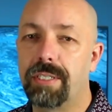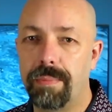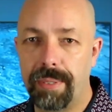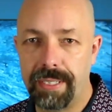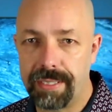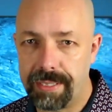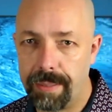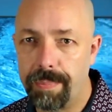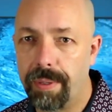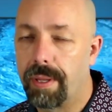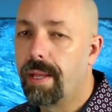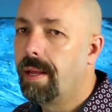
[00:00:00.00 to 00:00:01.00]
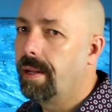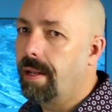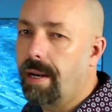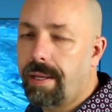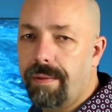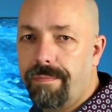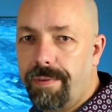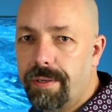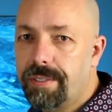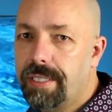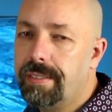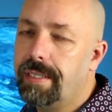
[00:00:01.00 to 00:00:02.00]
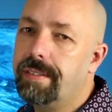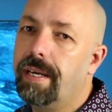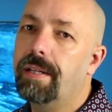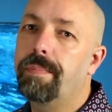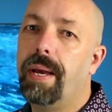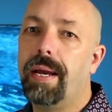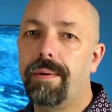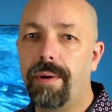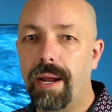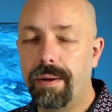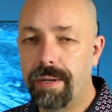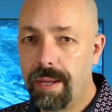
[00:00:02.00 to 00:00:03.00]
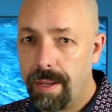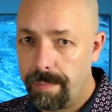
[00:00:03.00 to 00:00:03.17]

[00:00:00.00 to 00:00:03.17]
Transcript: to be simple, not a confusing detailed background,